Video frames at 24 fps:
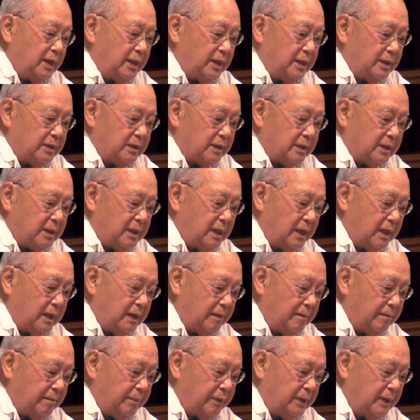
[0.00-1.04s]
In the
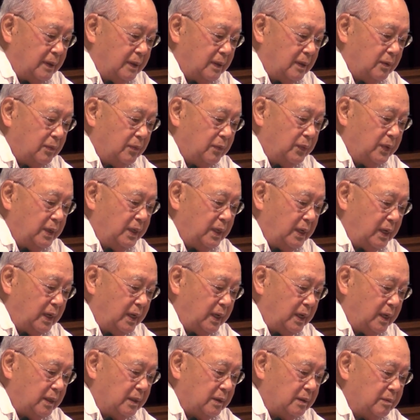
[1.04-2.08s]
camp, we
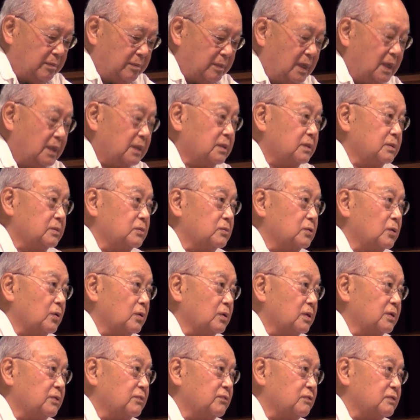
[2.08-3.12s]
had modern
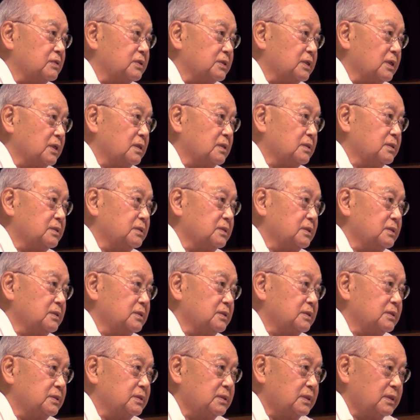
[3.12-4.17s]
toilet
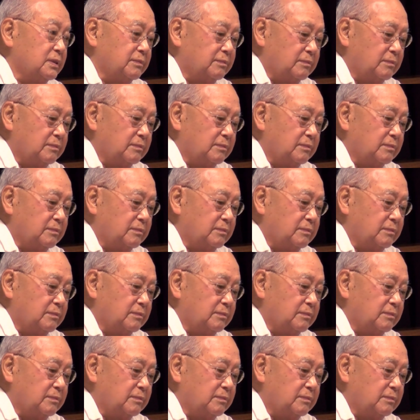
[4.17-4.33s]
facilities,